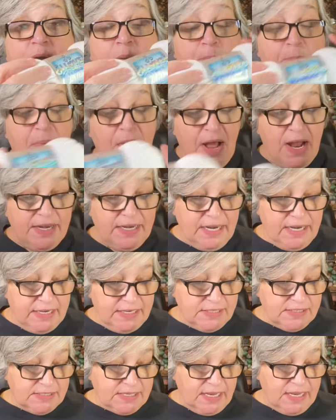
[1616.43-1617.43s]
But it
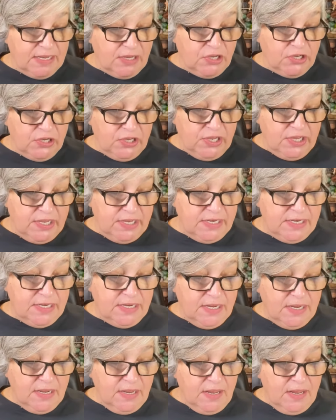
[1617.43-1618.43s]
is a good,
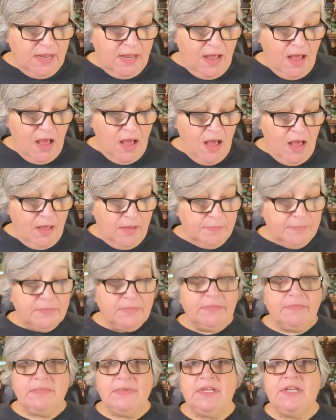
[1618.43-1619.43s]

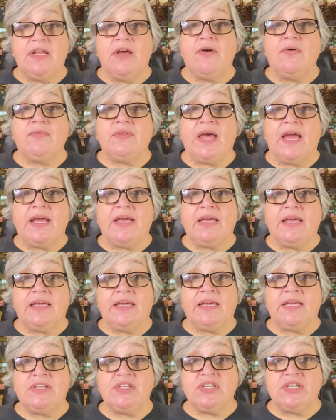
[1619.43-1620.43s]
you know, like
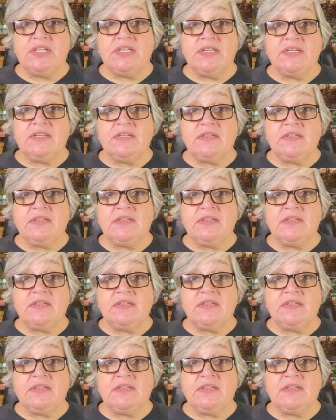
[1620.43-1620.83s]
kitchen